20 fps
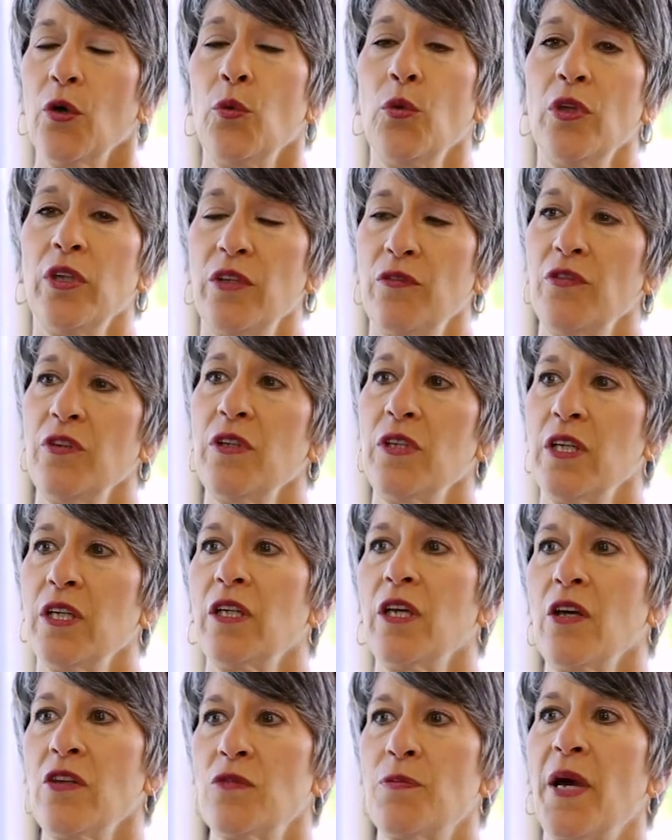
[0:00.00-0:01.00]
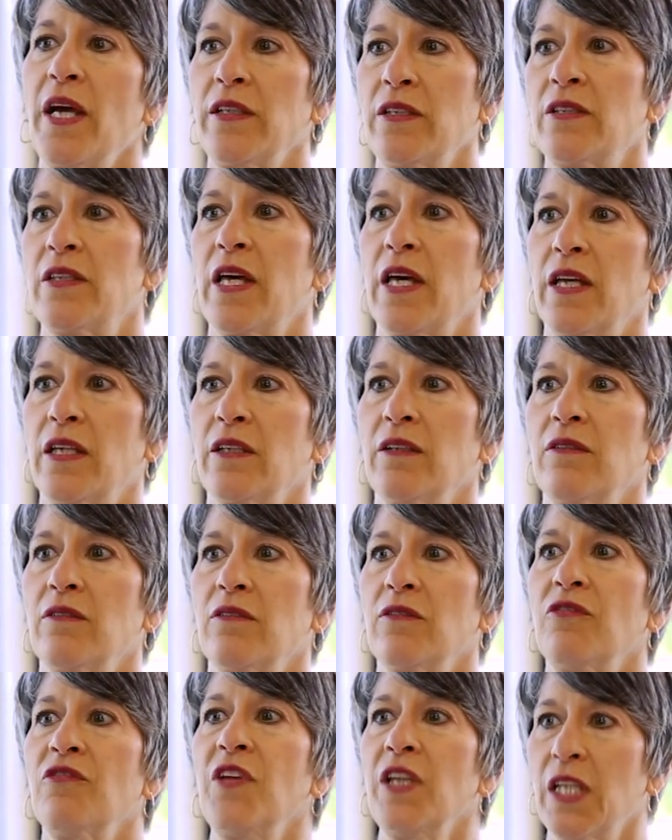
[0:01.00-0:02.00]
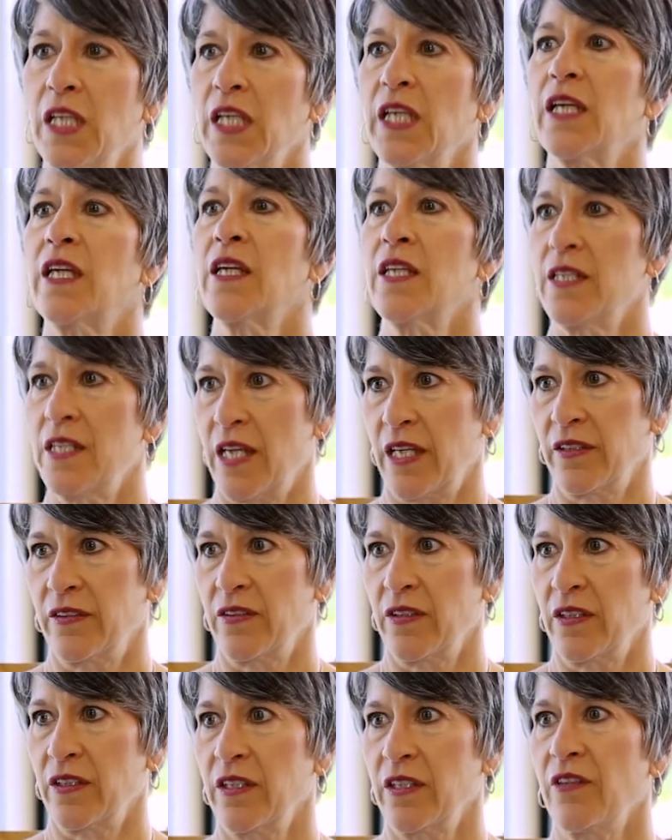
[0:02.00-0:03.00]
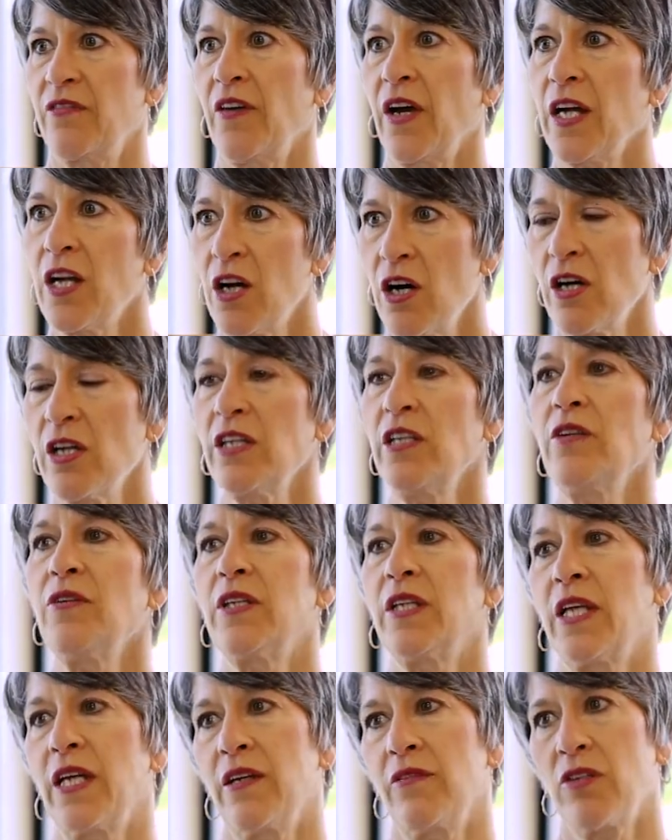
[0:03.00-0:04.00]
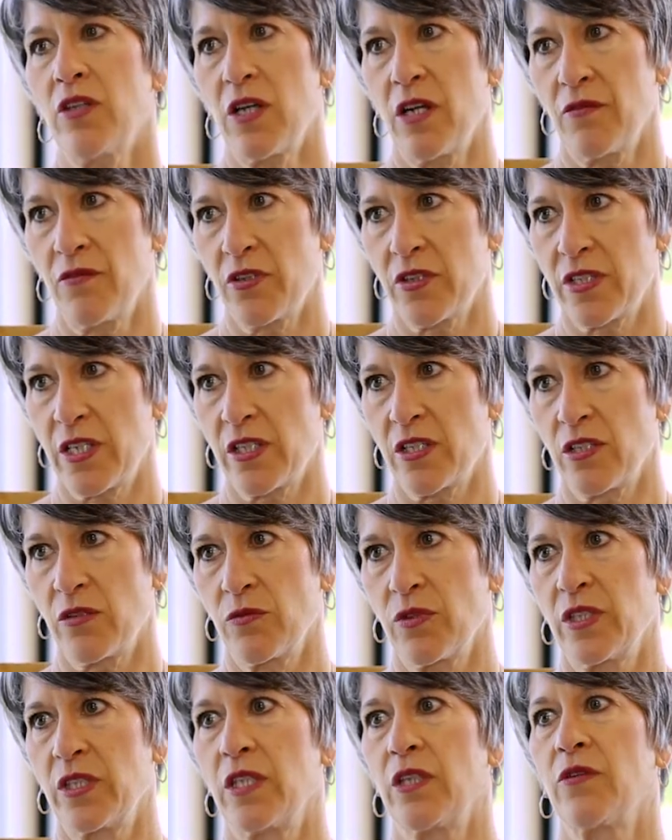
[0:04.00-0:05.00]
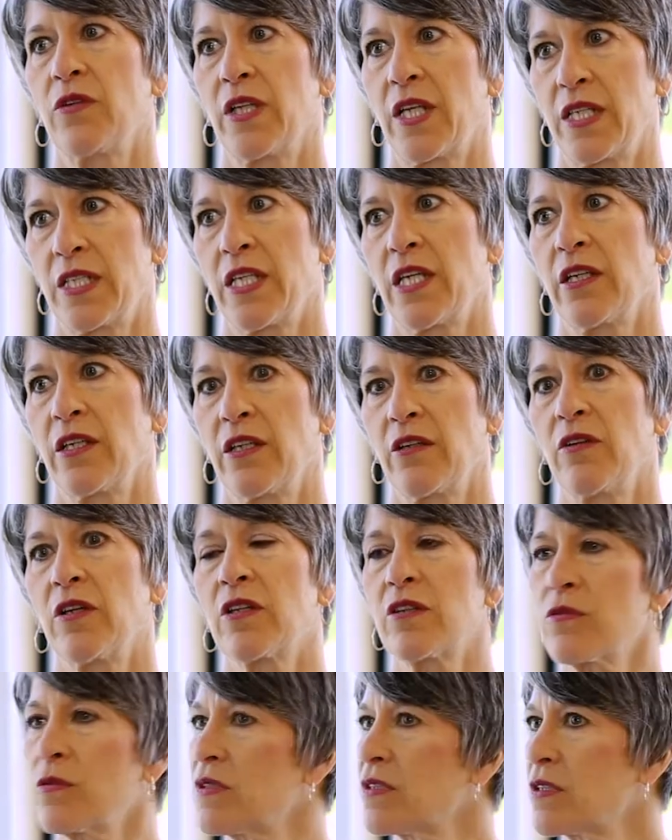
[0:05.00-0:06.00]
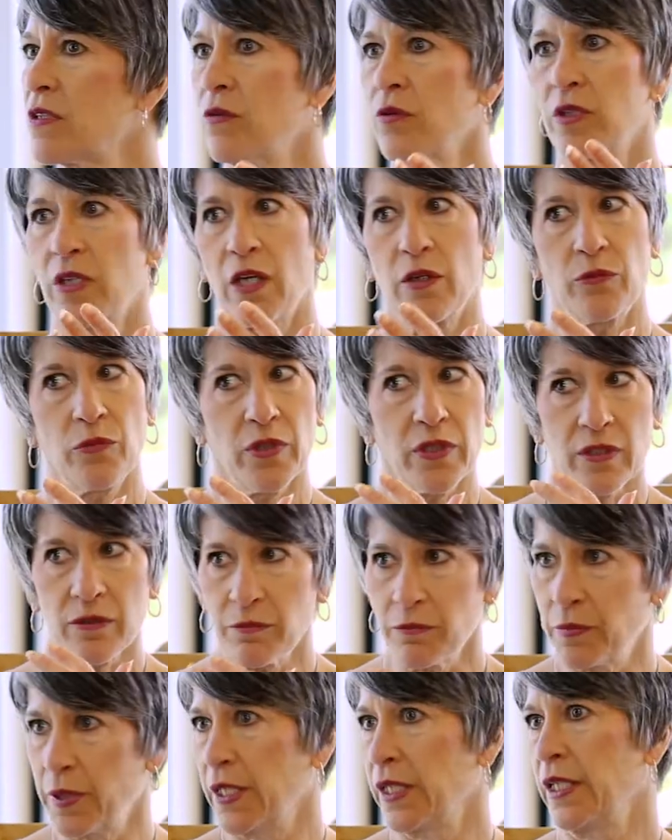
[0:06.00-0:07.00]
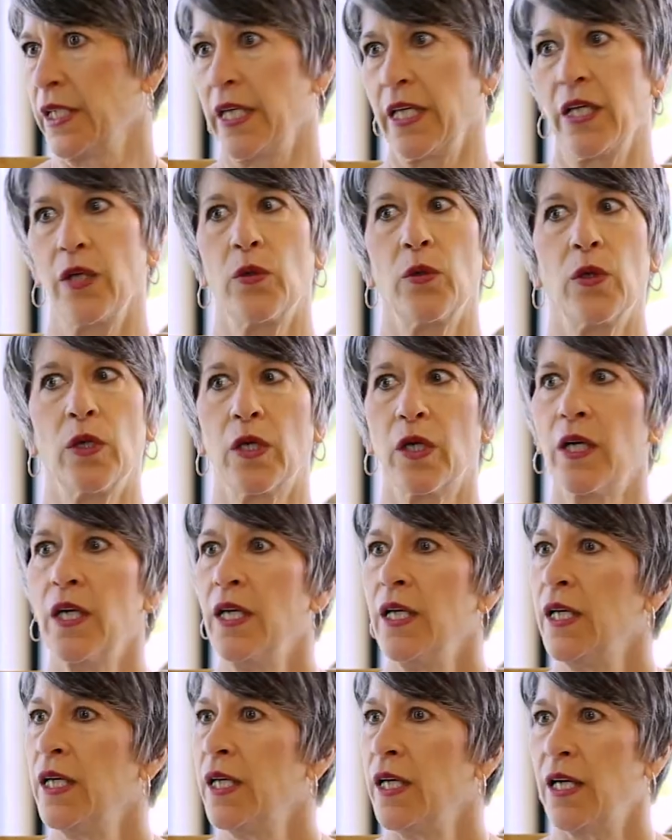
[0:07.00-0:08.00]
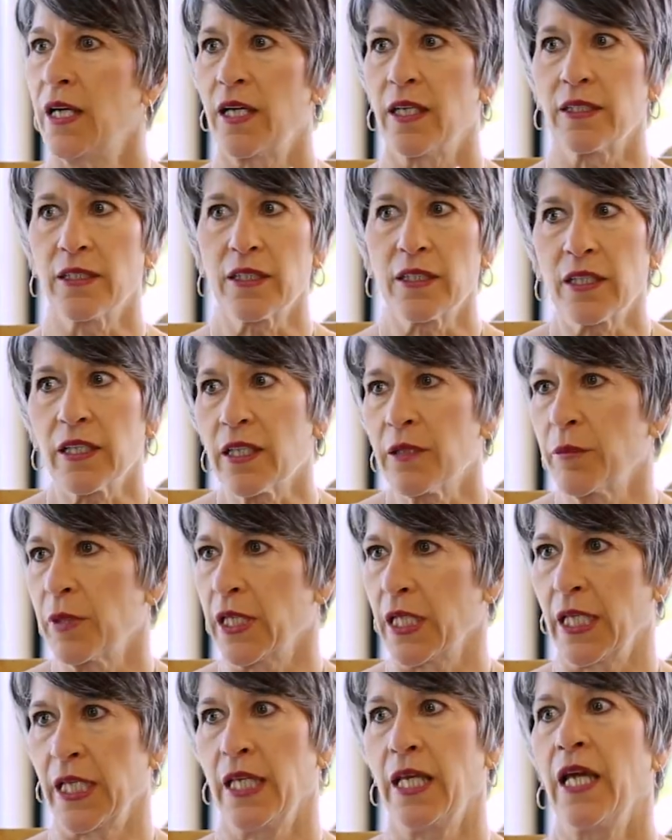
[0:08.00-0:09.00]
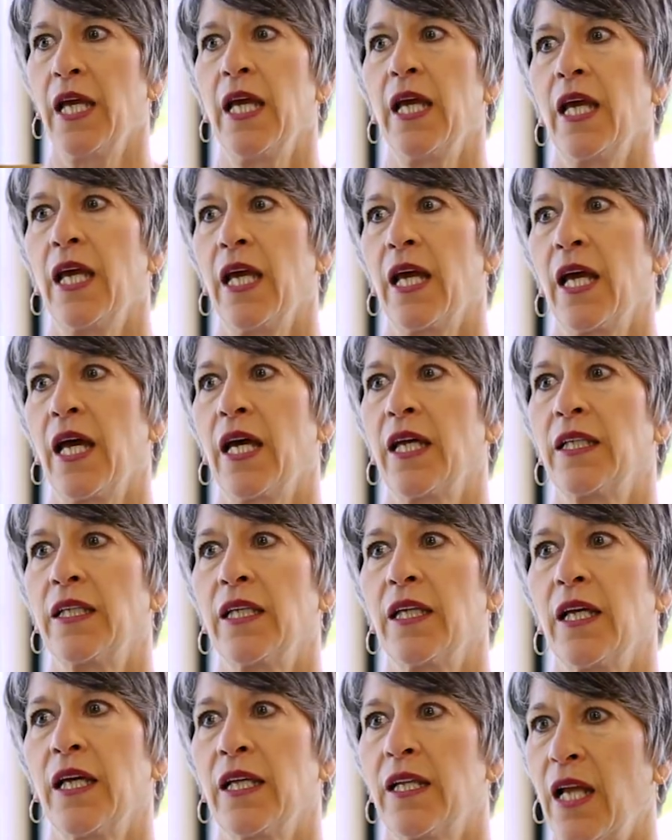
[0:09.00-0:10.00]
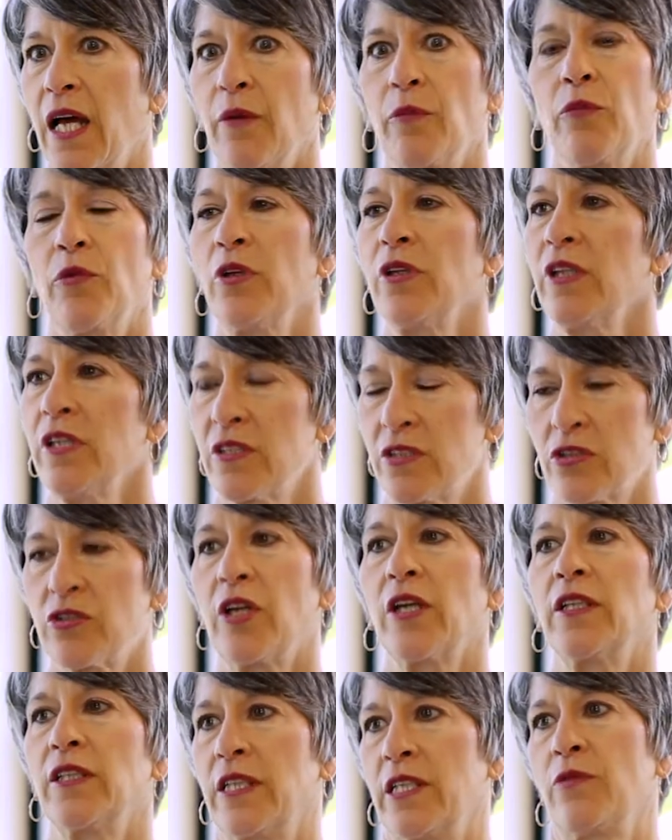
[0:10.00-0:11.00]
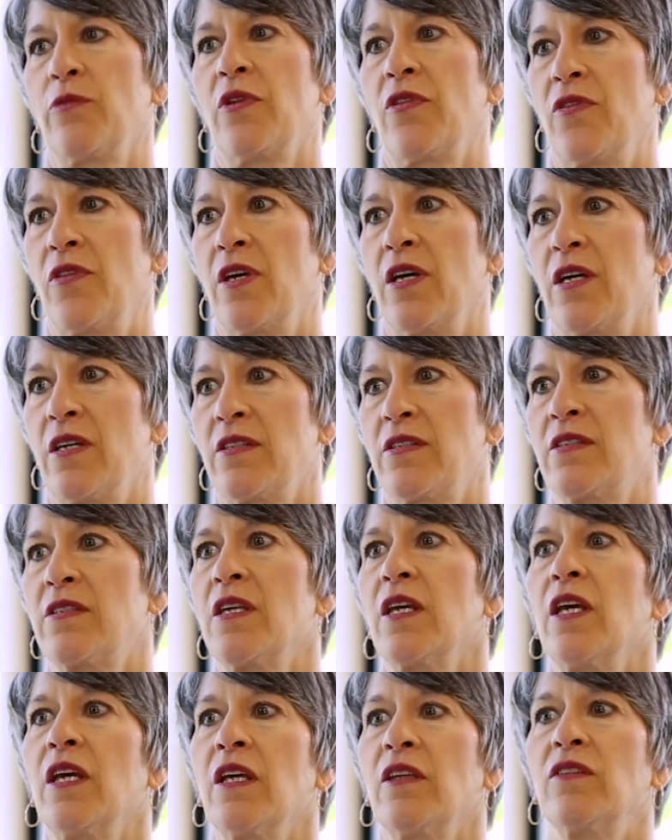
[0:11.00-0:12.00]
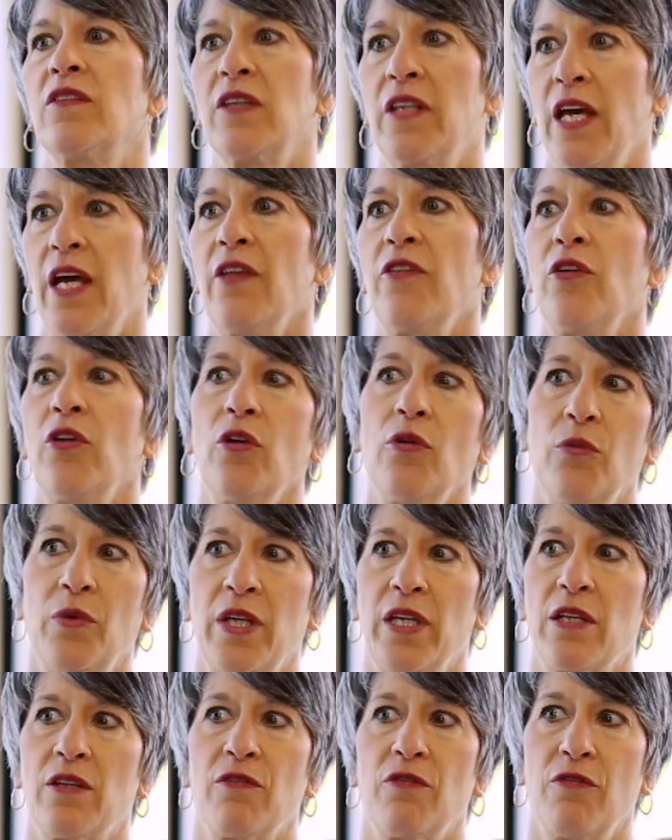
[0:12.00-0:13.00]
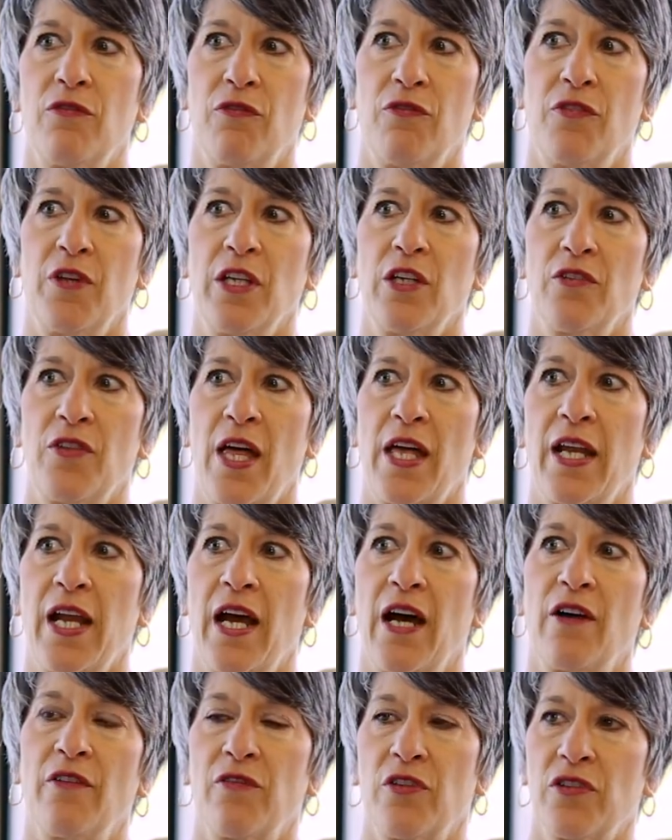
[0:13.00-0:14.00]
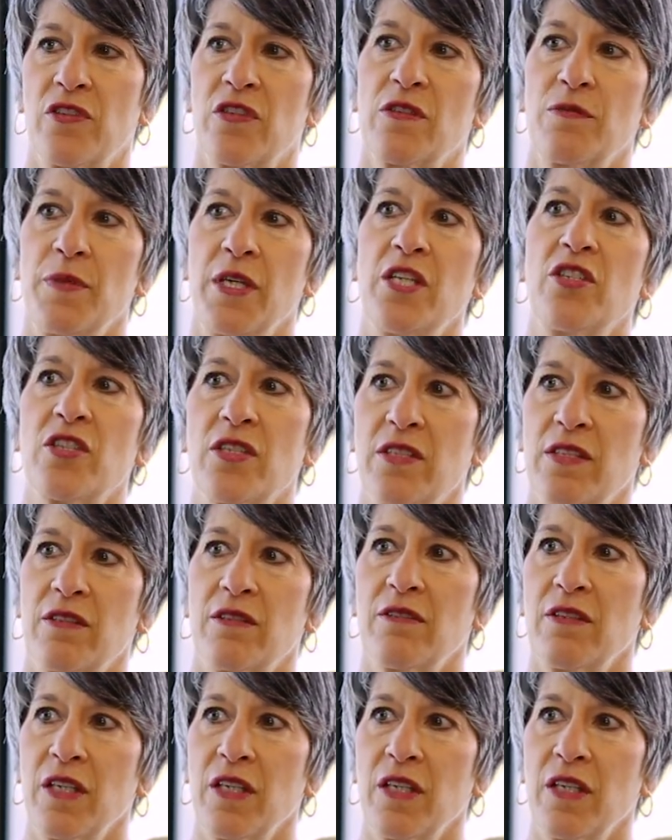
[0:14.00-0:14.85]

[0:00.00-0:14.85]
Well, and it goes back to that feeling connected. If I call you and I have a conversation with you and I tell you, here's what's going on with Billy or little Emily, and I'm really struggling with this, together we can figure that out versus me just,